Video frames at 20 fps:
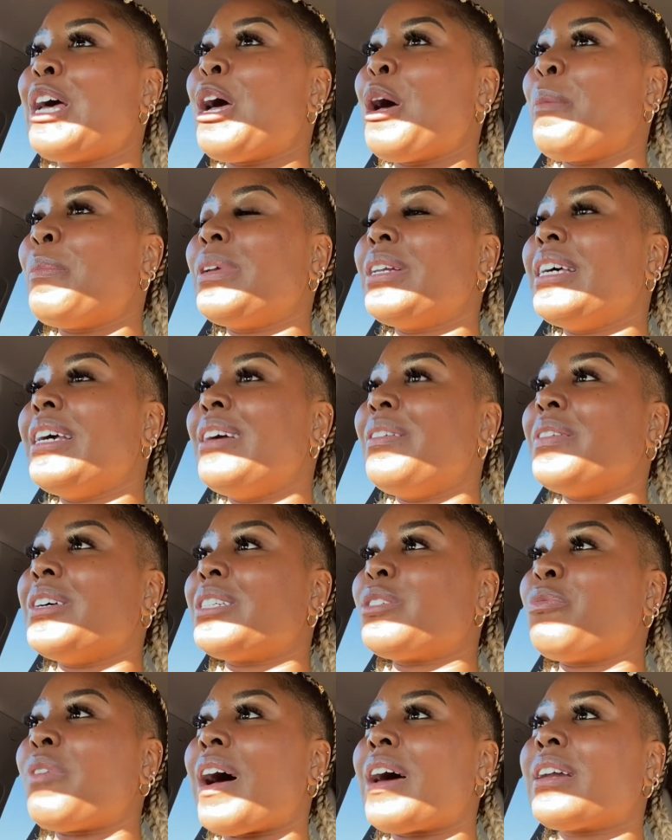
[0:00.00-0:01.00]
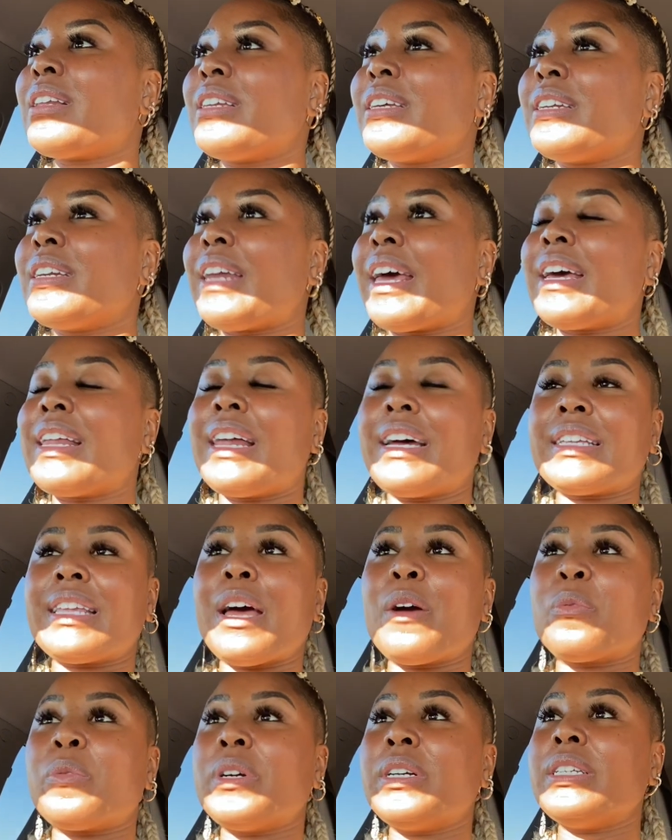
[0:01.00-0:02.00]
believe it's finally the day. Like
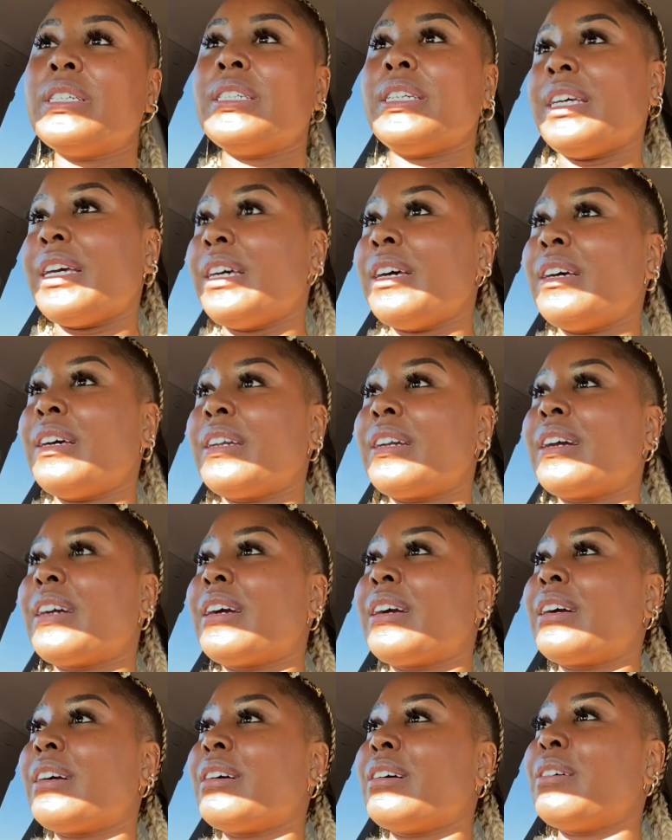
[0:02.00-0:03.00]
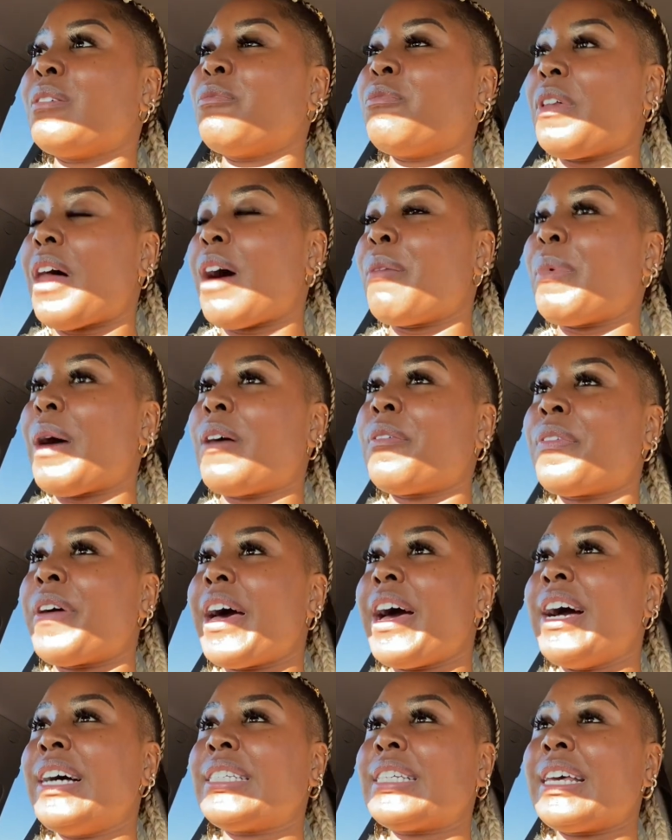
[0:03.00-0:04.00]
that really did fly by
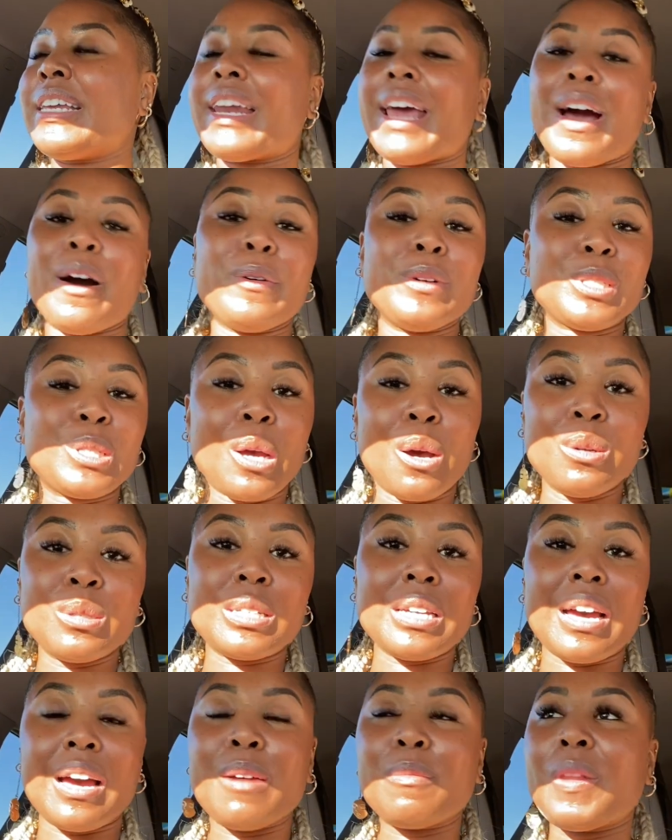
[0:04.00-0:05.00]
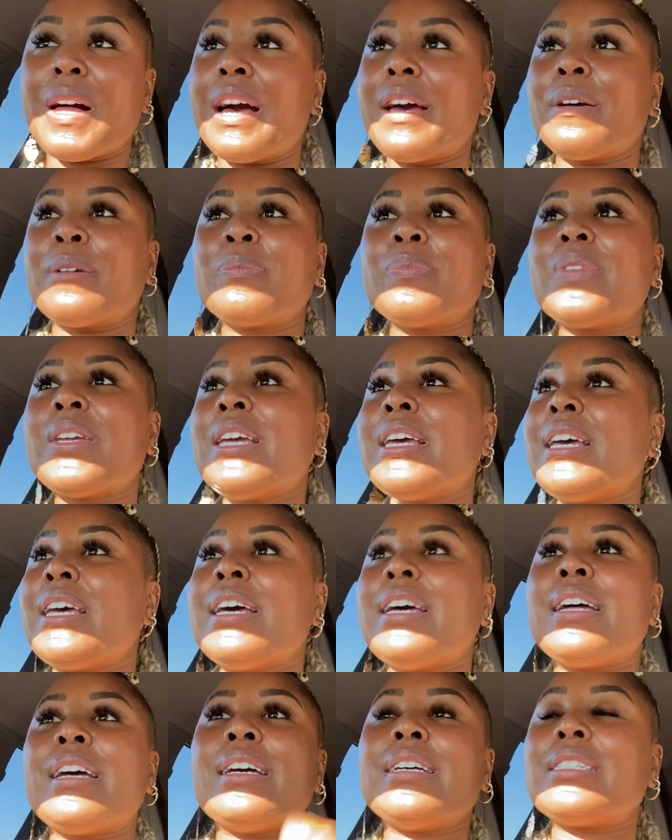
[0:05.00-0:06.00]
fast. And now it's go time. Like
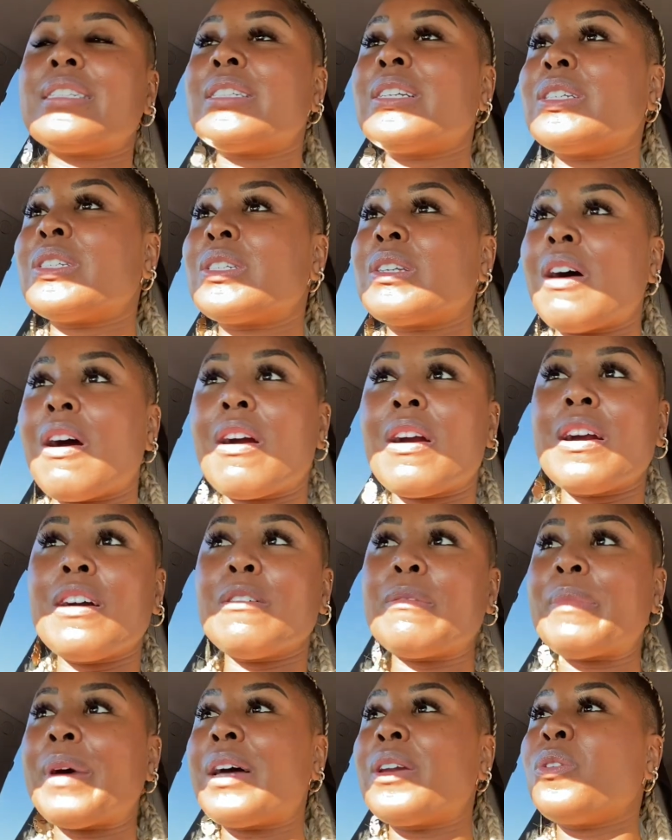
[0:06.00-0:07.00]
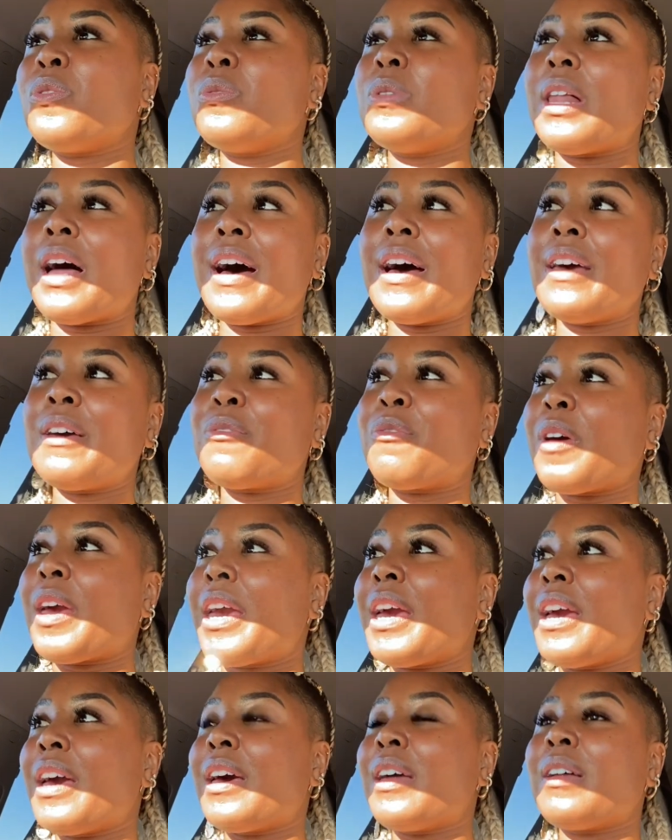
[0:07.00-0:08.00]
it's the start of my new life
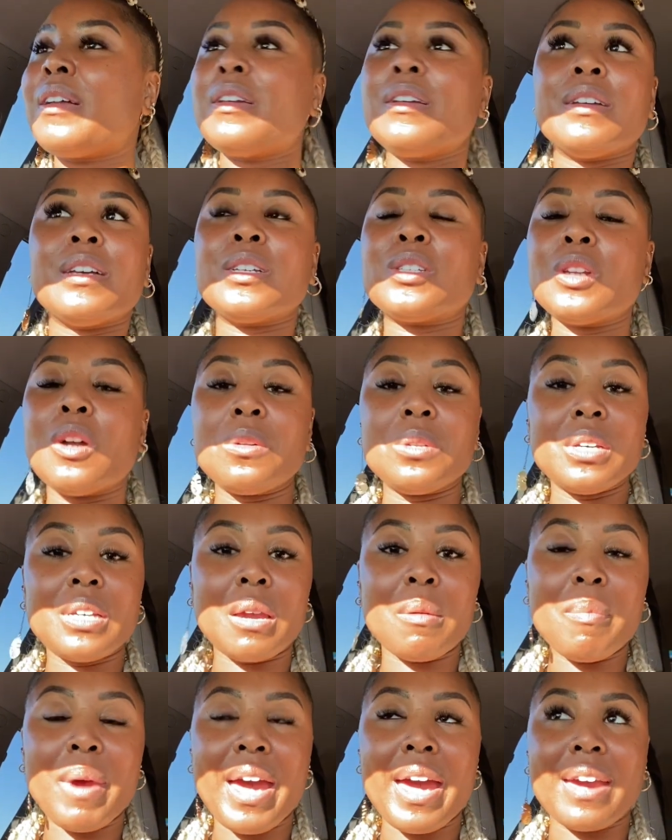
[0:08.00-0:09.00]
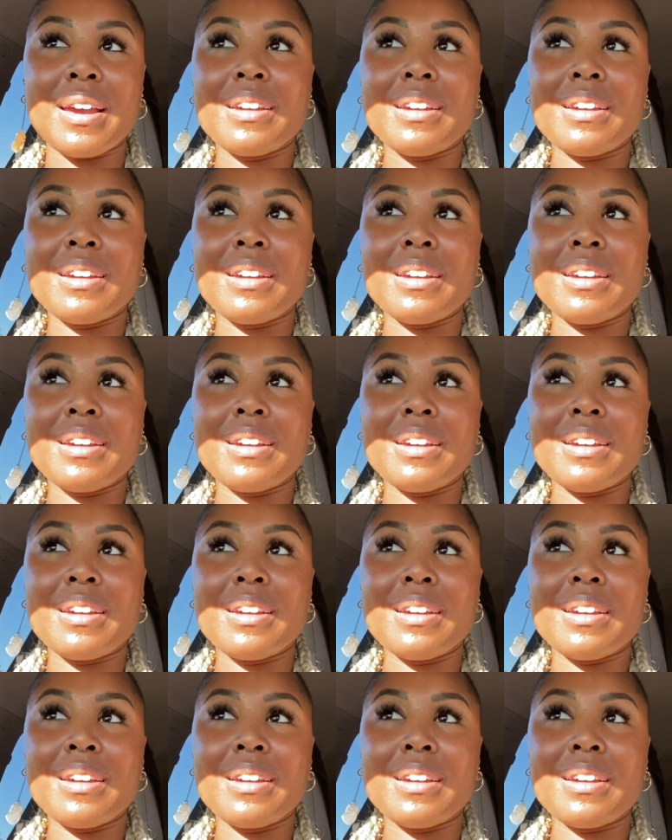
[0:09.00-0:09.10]
and it's no looking back.